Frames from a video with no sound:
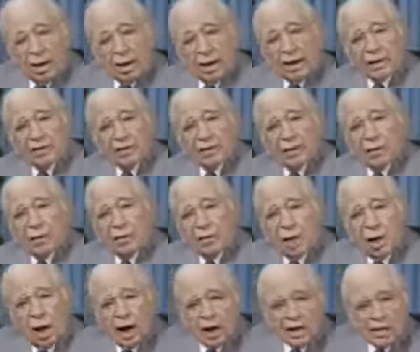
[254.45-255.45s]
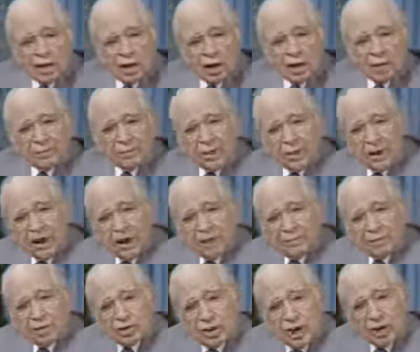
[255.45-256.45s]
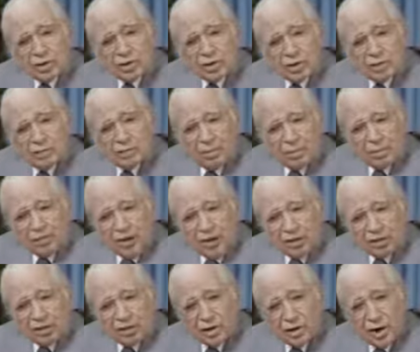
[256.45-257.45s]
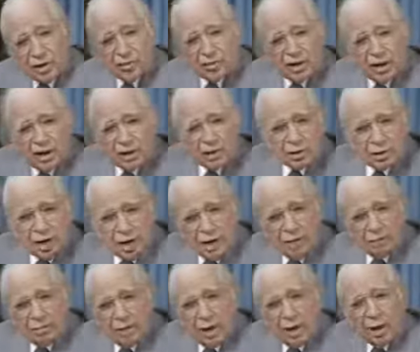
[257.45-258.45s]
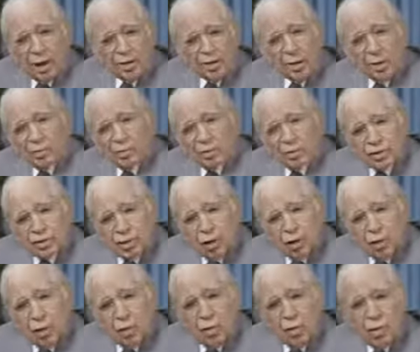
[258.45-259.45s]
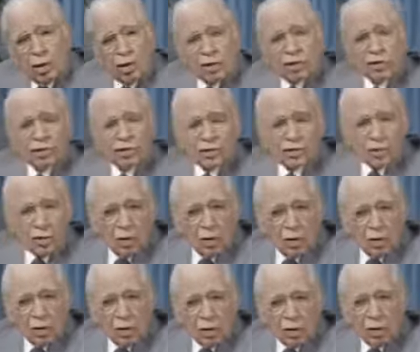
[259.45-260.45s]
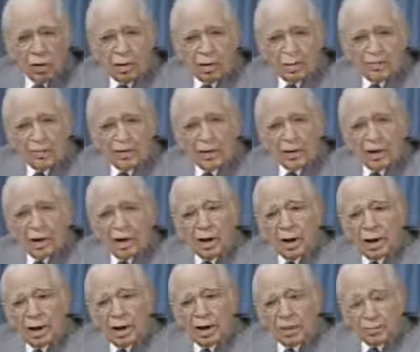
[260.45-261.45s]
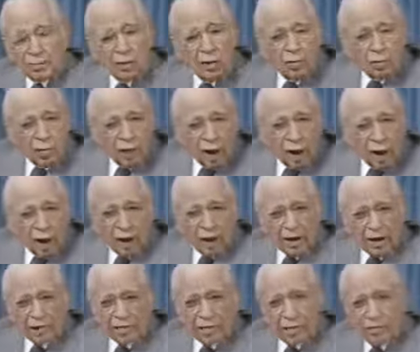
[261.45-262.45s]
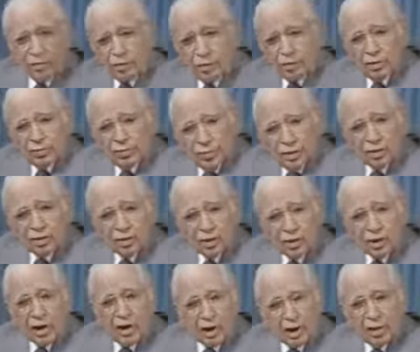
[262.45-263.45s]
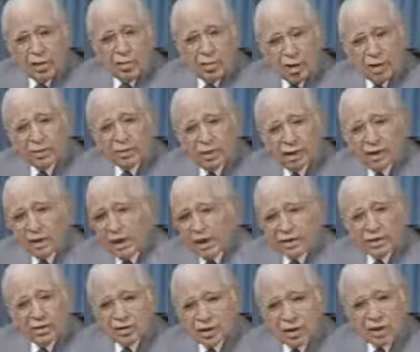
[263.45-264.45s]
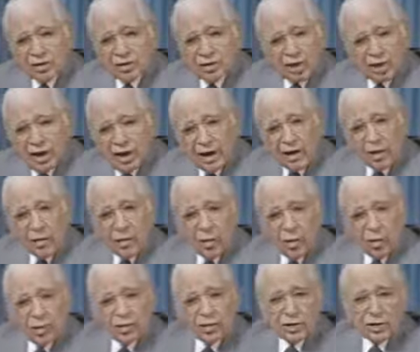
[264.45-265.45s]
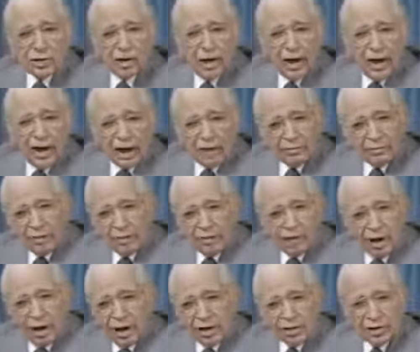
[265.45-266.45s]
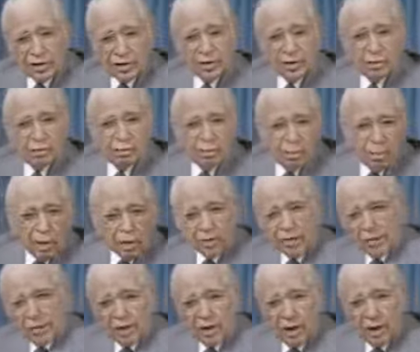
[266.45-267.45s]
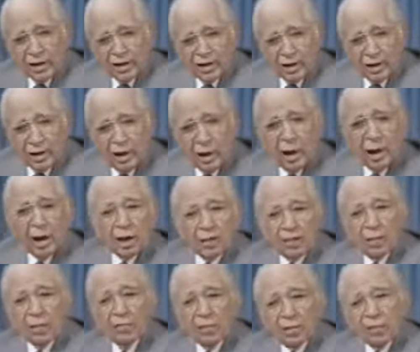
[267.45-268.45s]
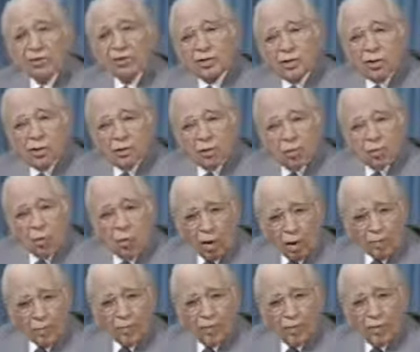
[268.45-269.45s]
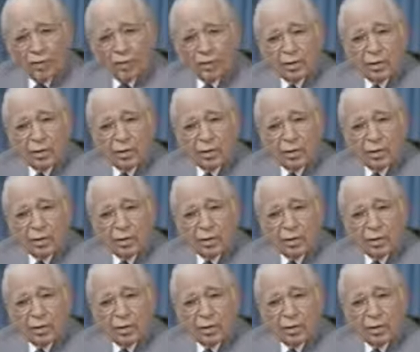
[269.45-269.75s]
And so I took up the advertising profession. Now, at that time, there was no school or no college or university anywhere in the United States that had a course in advertising and merchandising that was worth